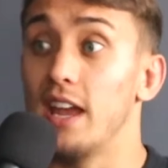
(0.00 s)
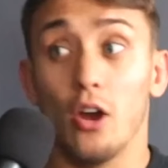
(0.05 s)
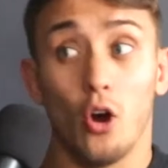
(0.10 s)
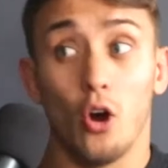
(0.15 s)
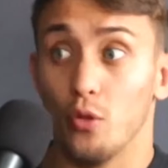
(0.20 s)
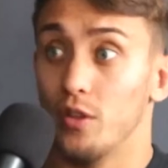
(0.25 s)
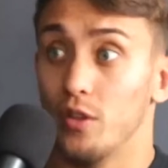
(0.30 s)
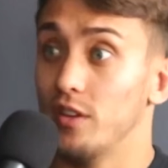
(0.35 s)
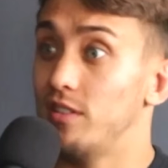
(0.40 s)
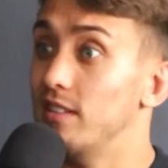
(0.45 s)
oh,
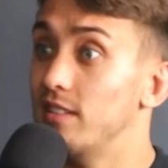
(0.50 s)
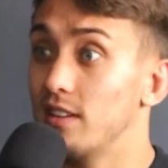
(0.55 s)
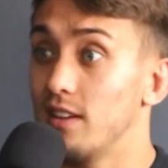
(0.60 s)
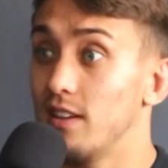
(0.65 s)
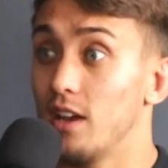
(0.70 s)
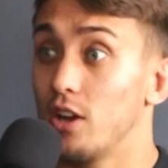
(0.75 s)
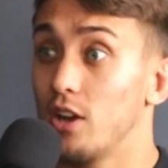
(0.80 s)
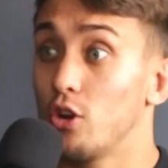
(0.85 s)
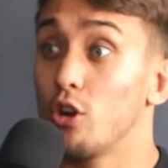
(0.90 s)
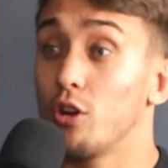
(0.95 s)
this is a
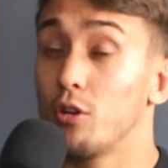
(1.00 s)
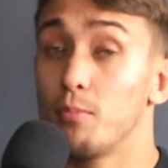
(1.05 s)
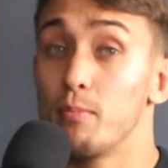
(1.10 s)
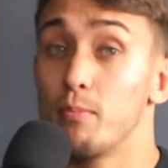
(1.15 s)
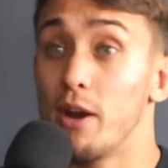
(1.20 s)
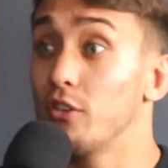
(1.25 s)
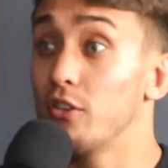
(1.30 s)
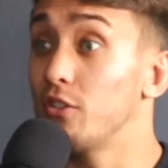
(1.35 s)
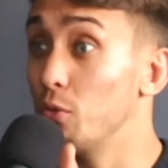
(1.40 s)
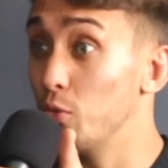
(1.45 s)
good
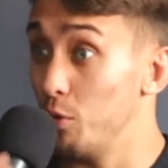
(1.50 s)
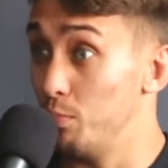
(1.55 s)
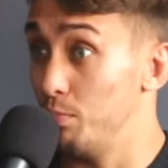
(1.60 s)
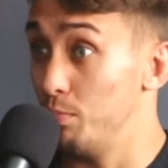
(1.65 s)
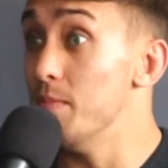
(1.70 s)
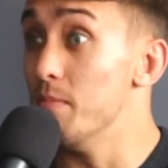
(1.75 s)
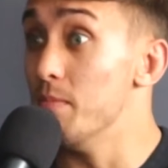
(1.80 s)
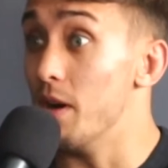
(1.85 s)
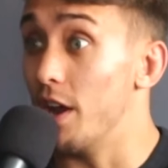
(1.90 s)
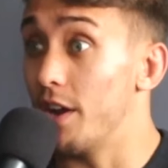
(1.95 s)
comparison, would be
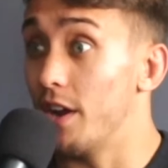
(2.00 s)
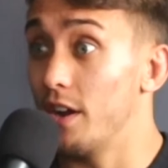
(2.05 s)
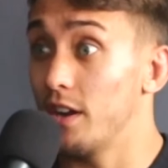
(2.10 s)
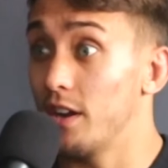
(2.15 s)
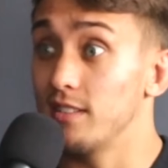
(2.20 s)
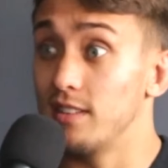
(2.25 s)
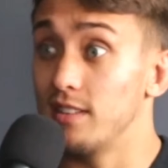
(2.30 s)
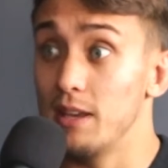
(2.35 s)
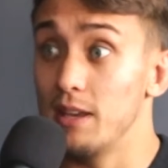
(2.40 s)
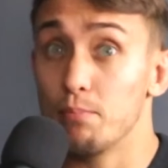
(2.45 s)
Mata,
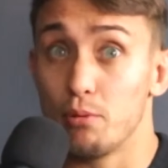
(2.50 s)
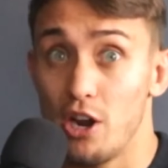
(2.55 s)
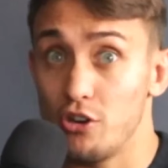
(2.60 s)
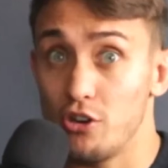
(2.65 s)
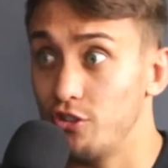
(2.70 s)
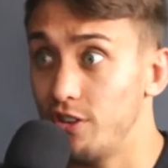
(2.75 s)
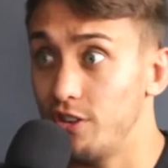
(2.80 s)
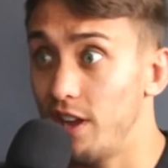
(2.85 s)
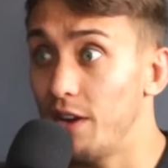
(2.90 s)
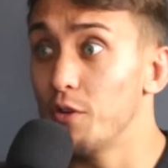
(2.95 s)
because he
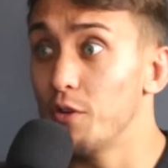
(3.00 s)
pressures everybody.